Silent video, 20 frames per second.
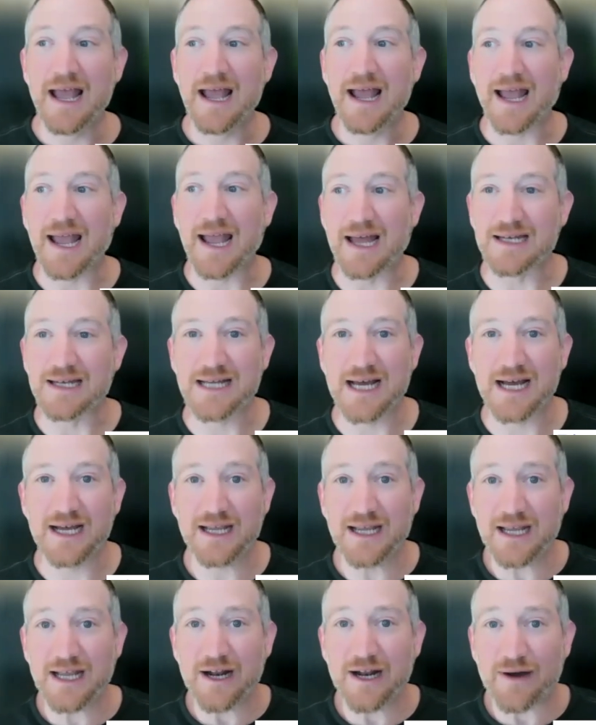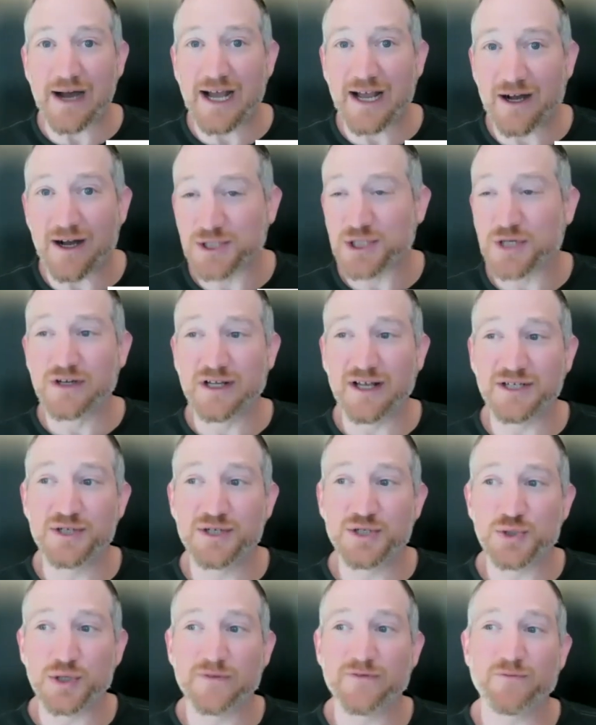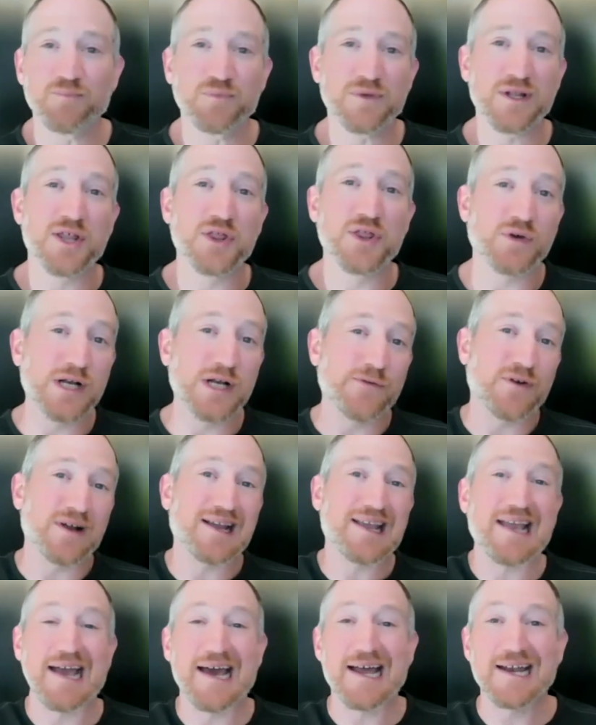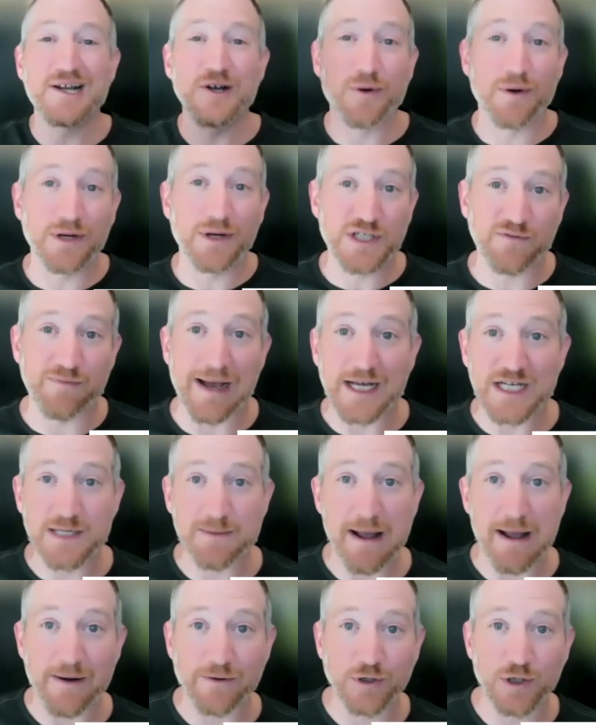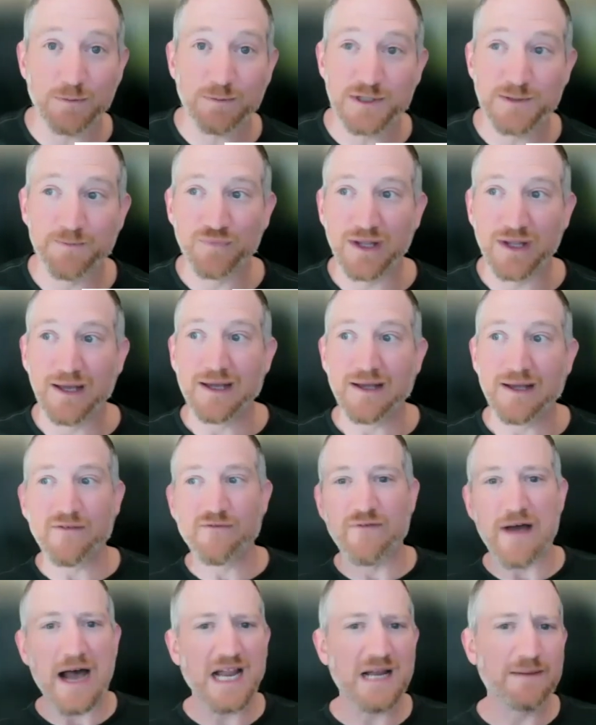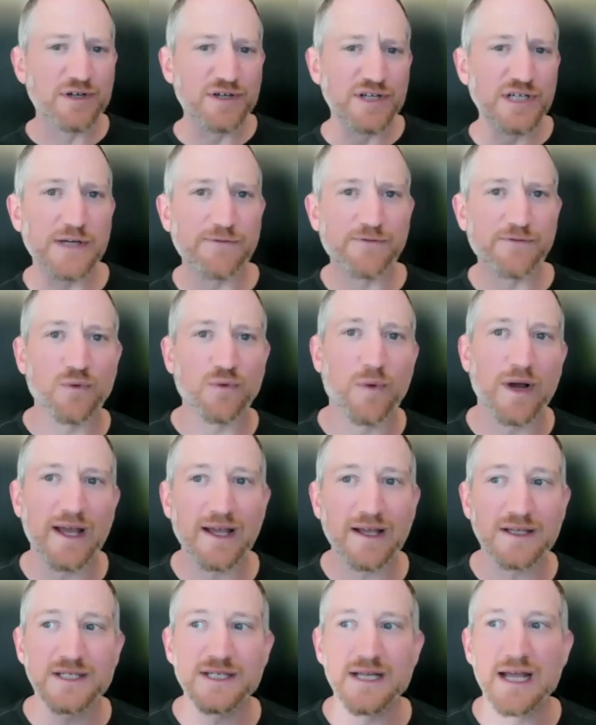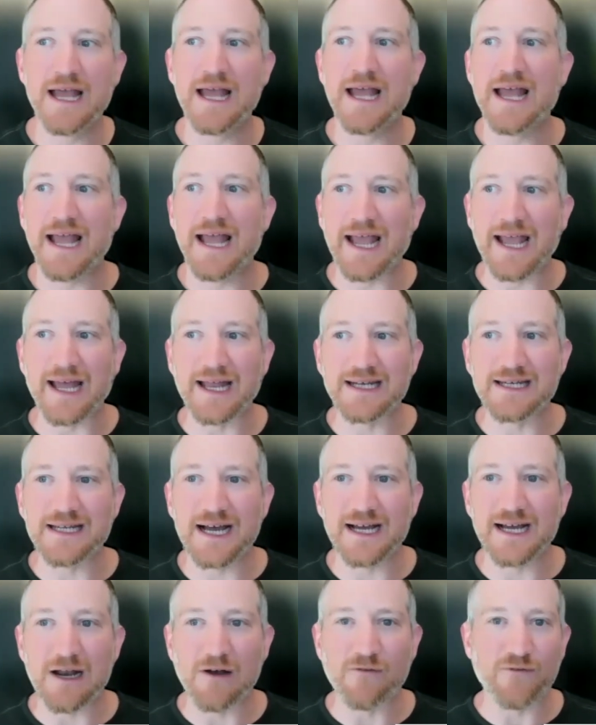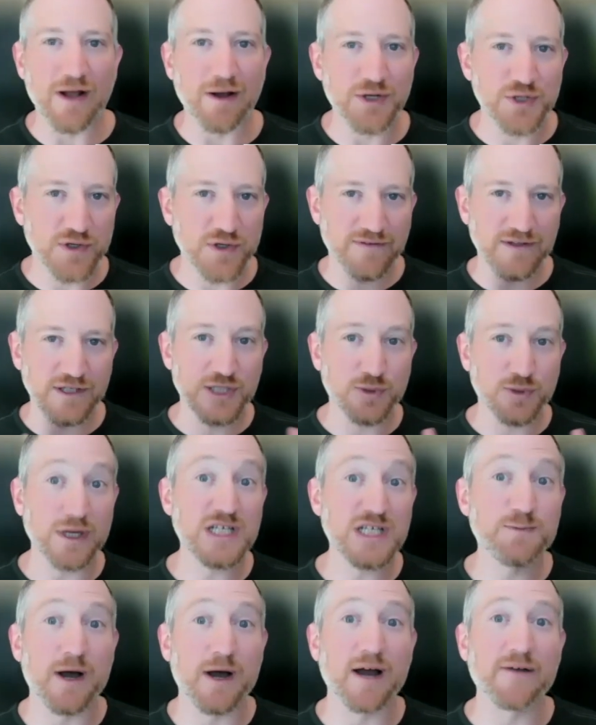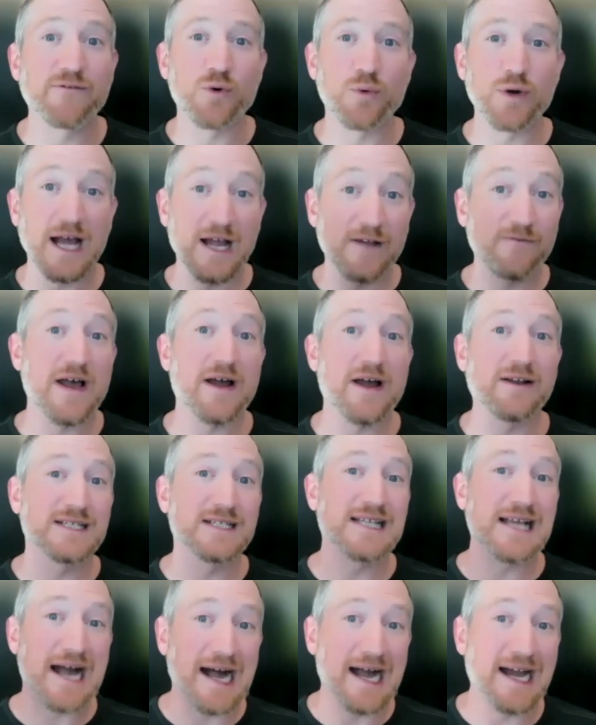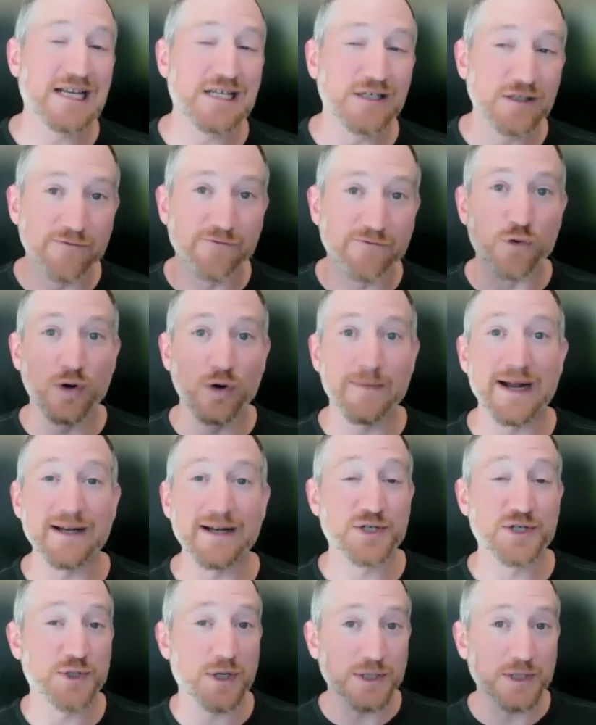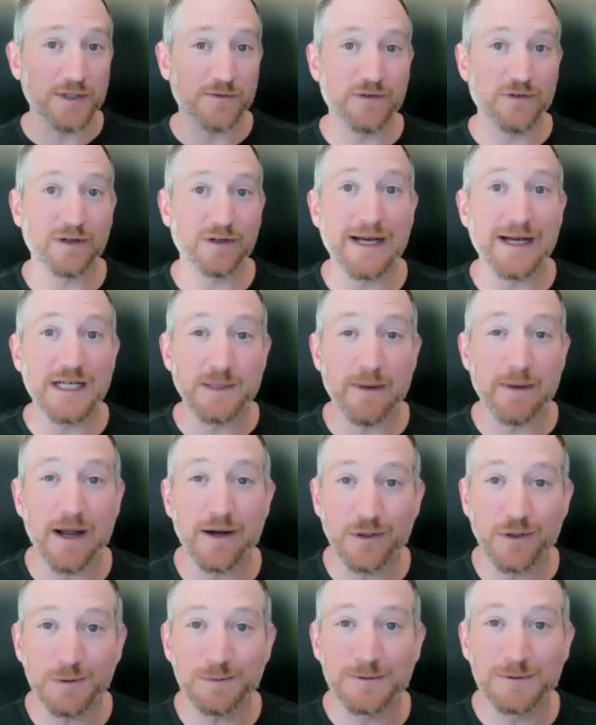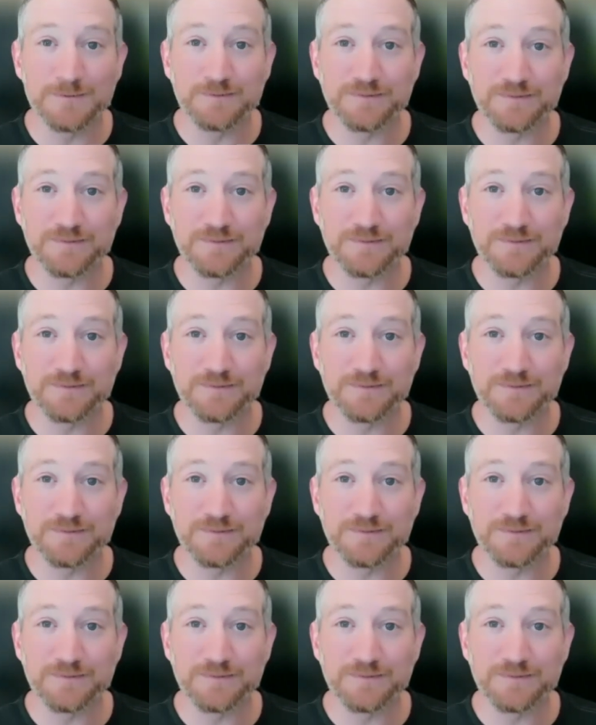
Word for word: And, uh, you know, I also realized there's sort of three different categories of mastermind groups, valuable in different ways, and, uh, and found sort of the sweet spot for what I found is the ideal format and structure for a mastermind group.